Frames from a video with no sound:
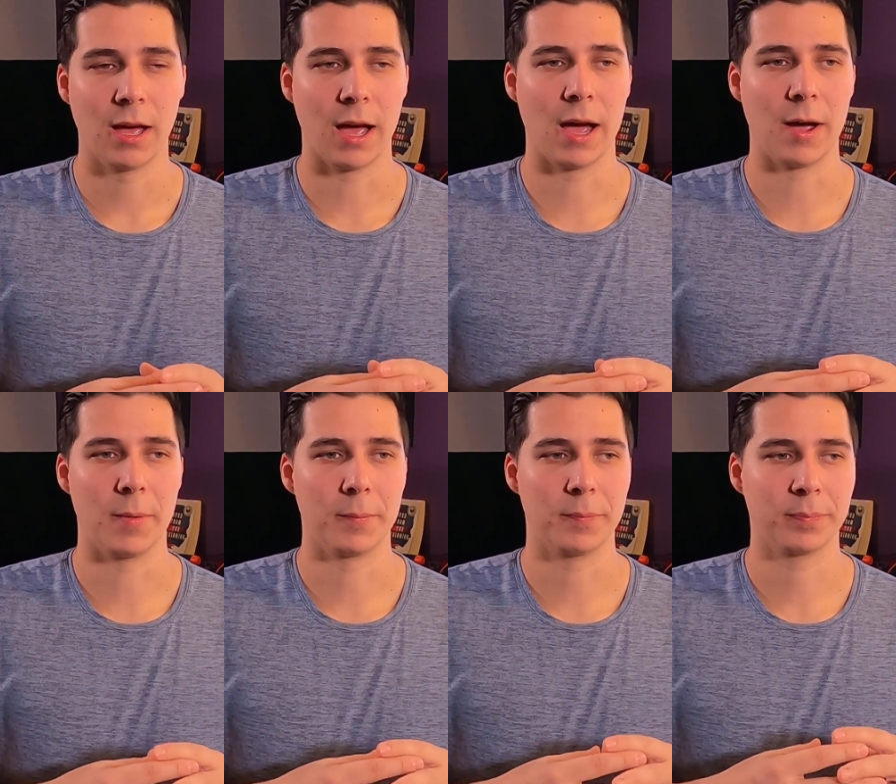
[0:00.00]

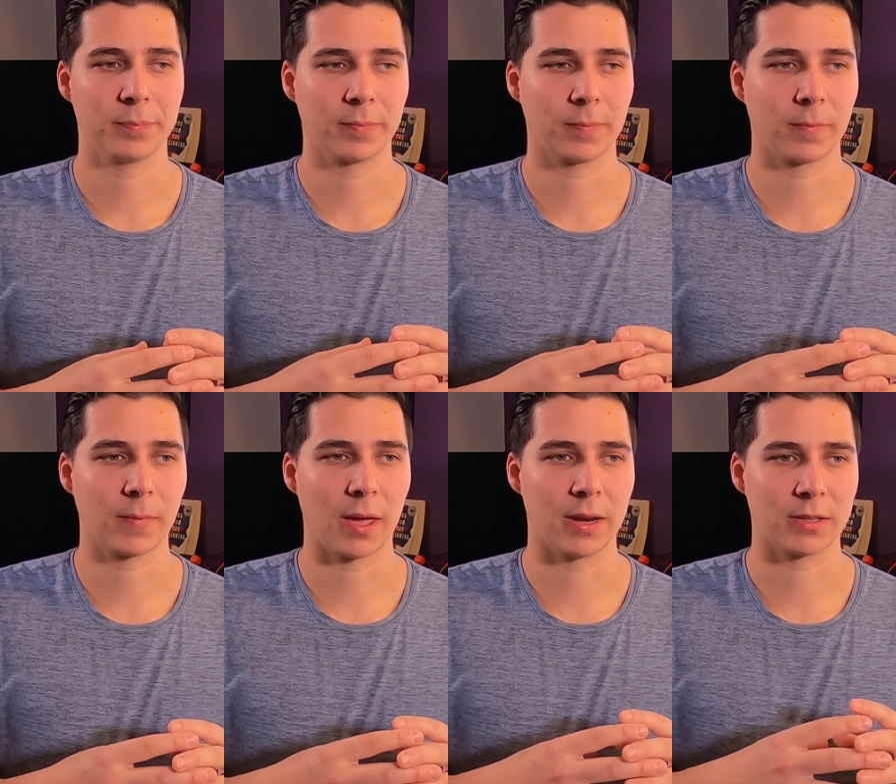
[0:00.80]

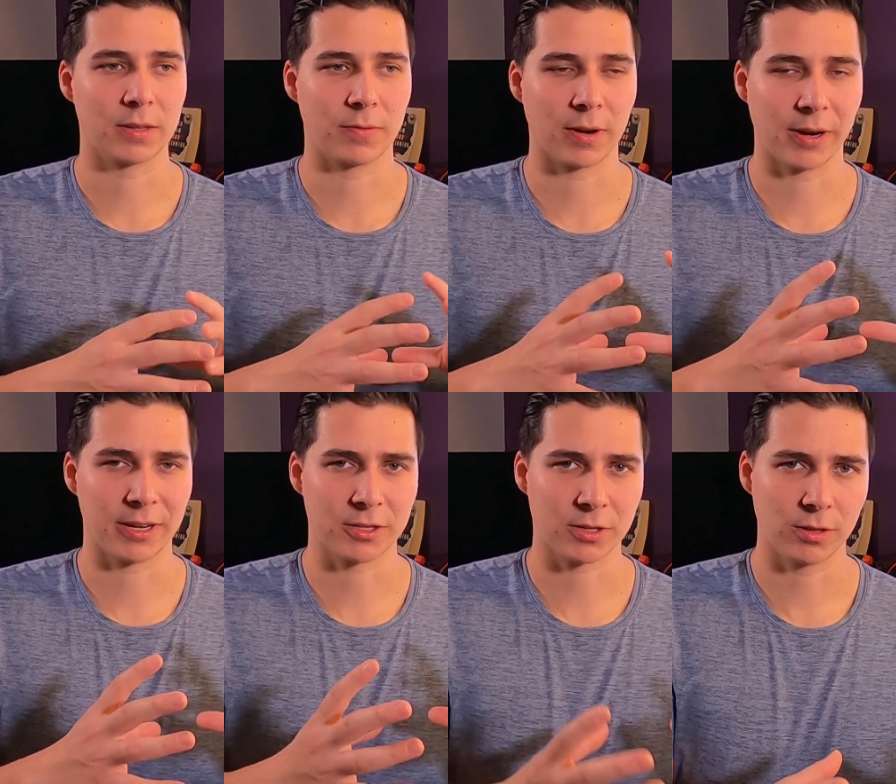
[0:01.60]
And it's a very
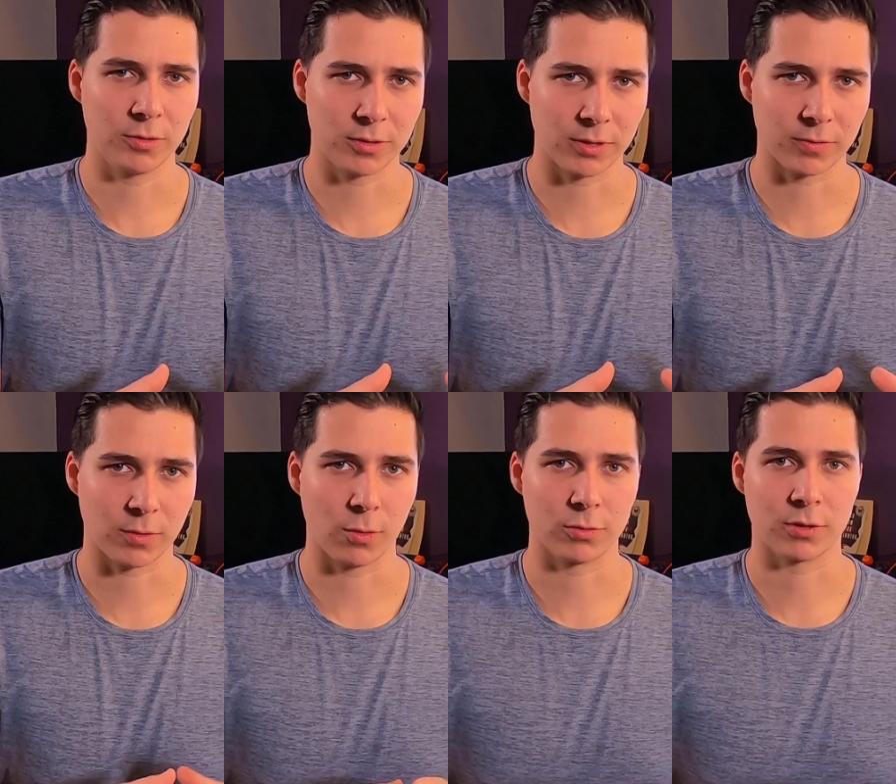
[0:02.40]
exclusive
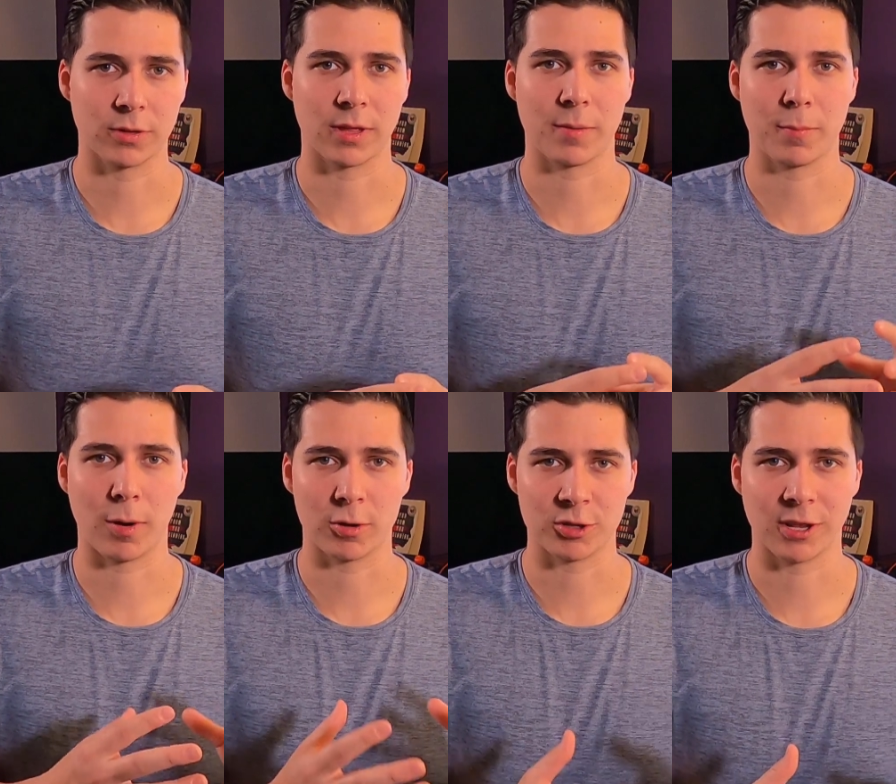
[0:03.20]
culture that
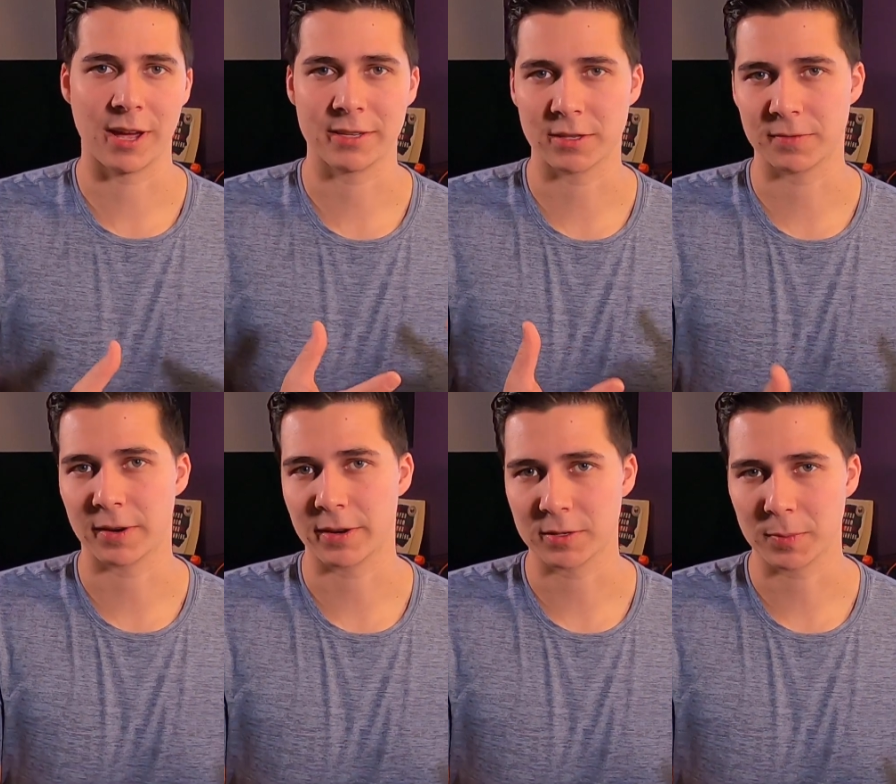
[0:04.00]
marginalizes
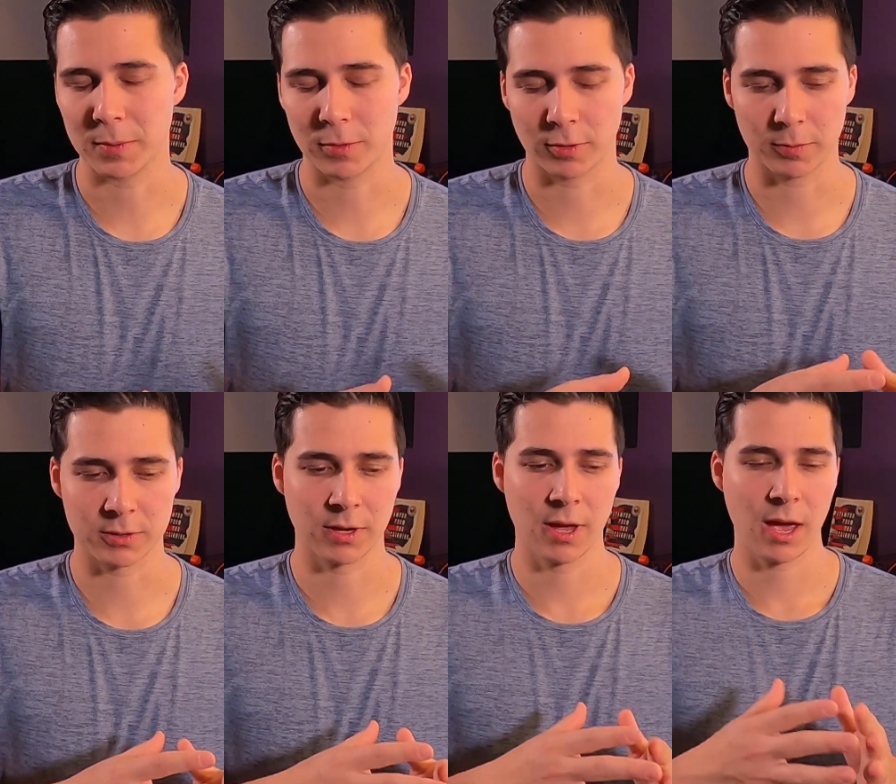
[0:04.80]
various people
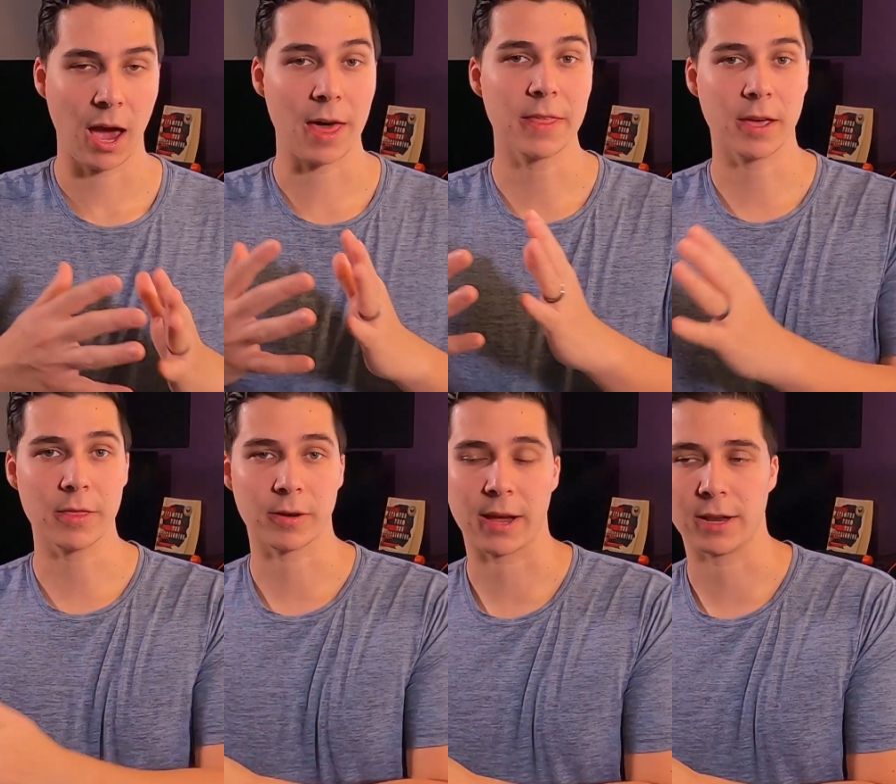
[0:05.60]
groups. On the
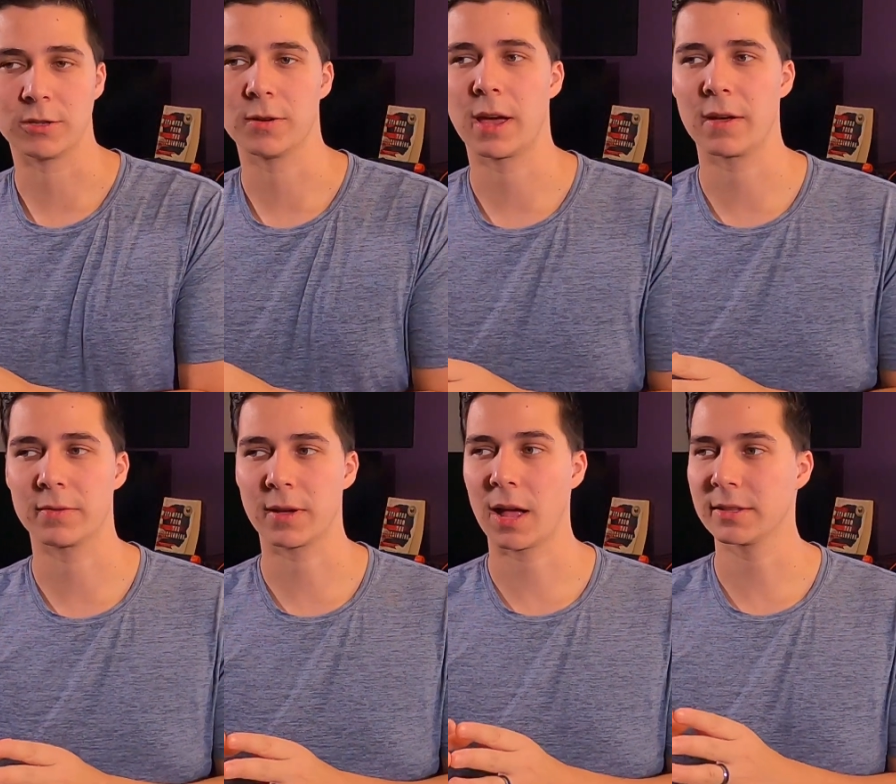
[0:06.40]
other hand, you
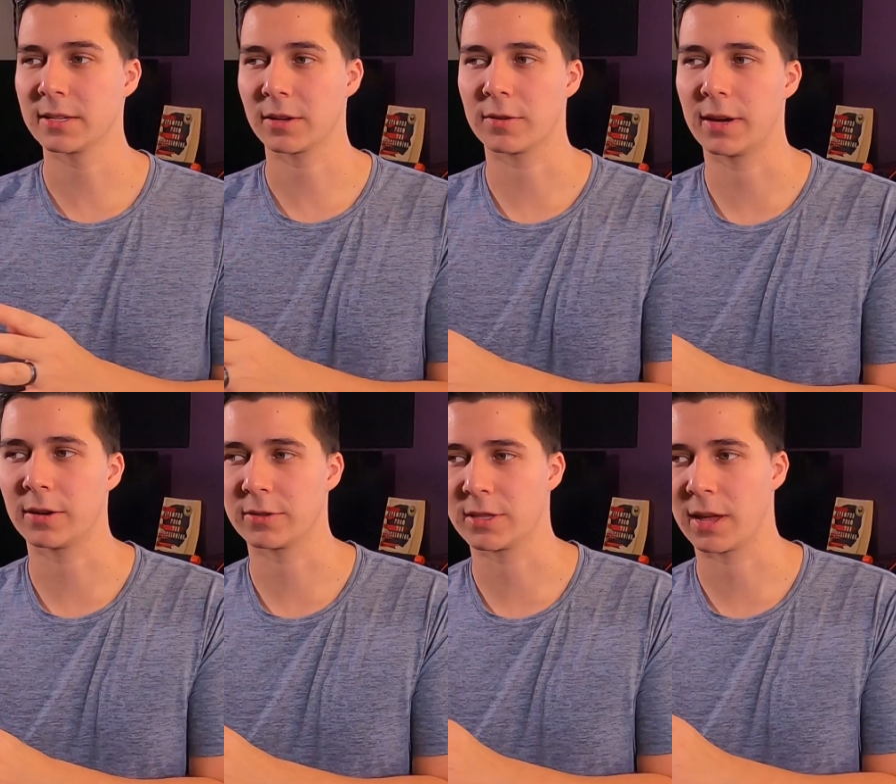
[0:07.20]
have content
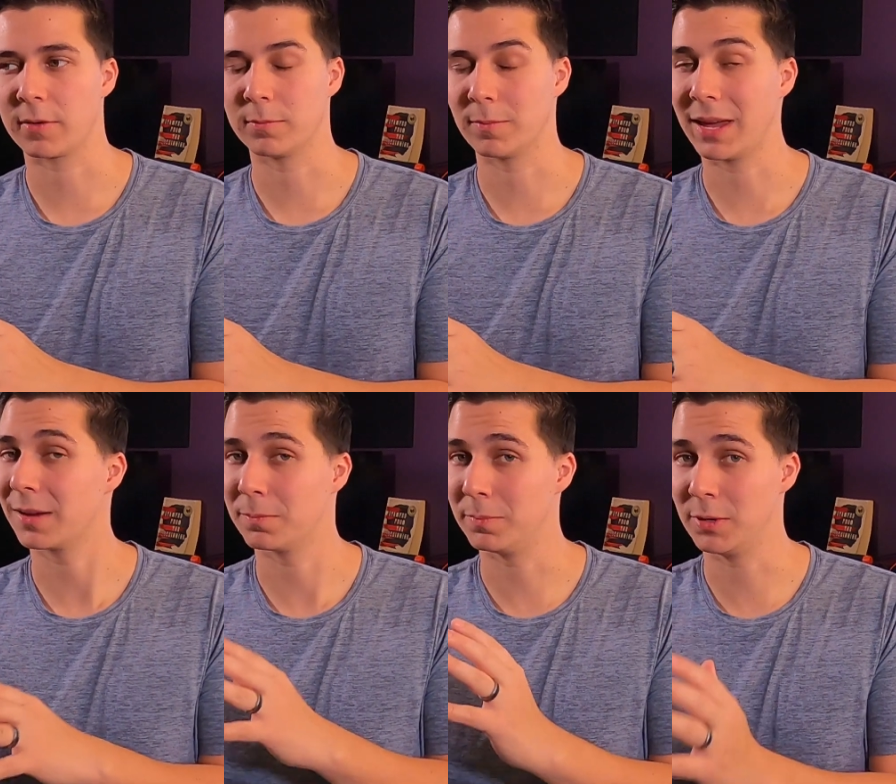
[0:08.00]
creators that
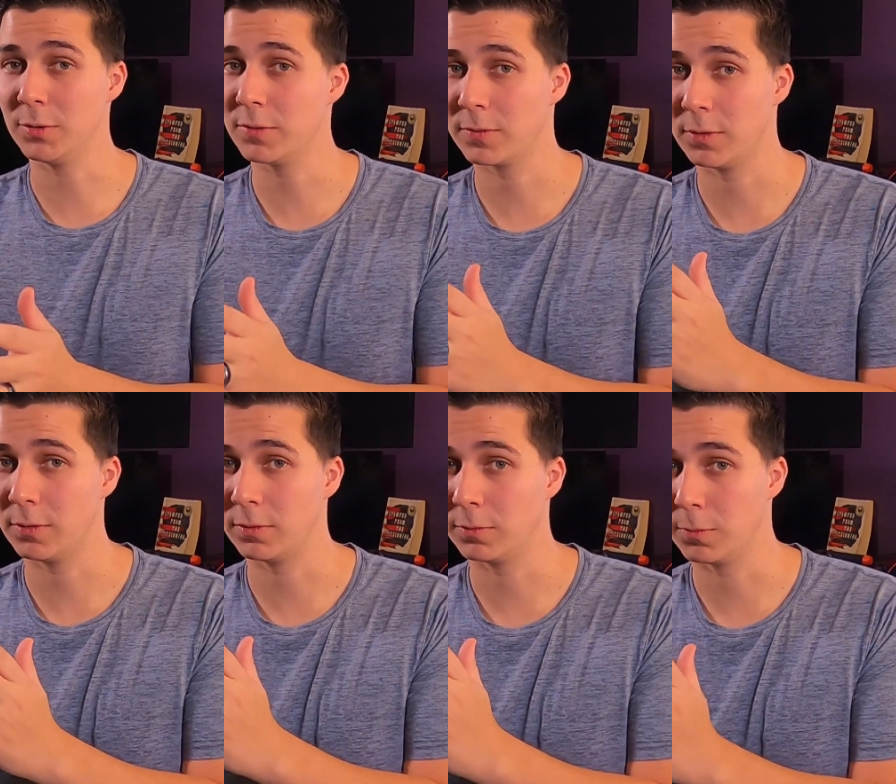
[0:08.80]
make
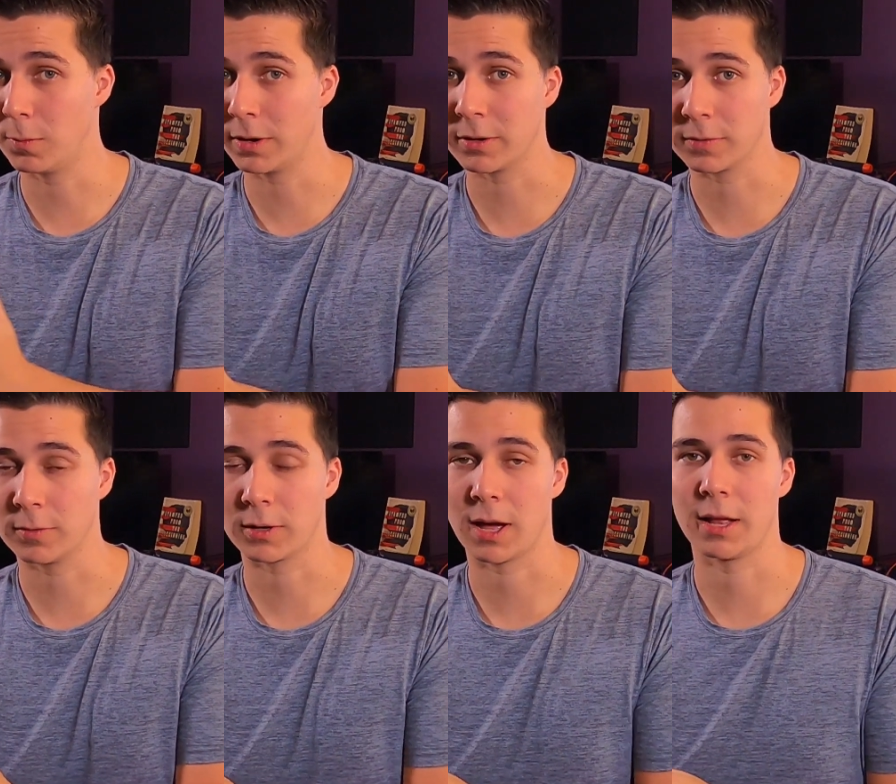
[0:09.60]
beautiful,
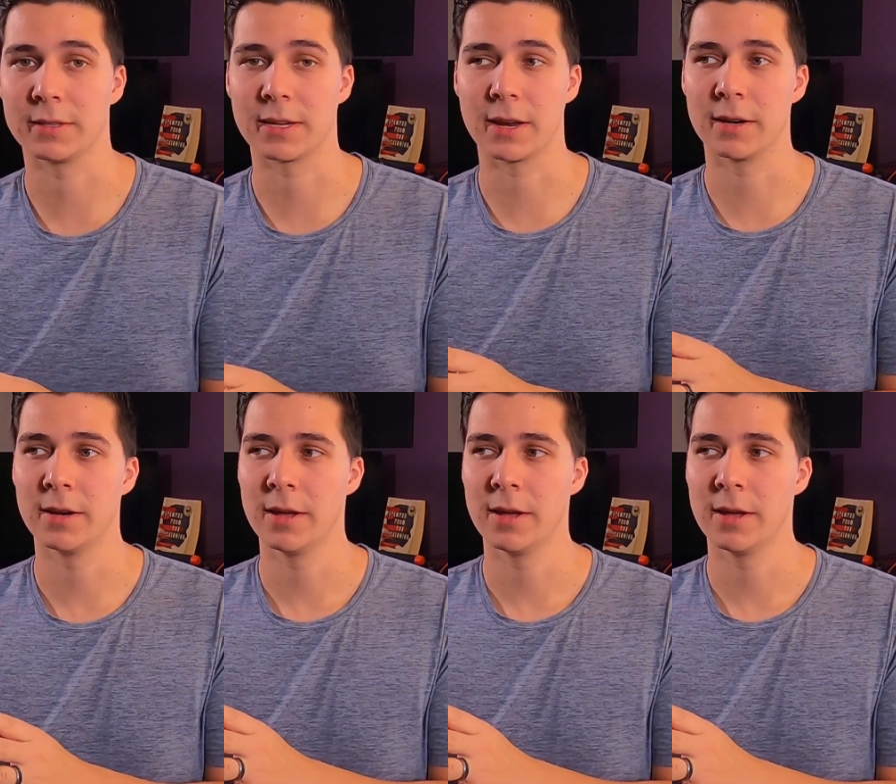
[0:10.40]
wonderful content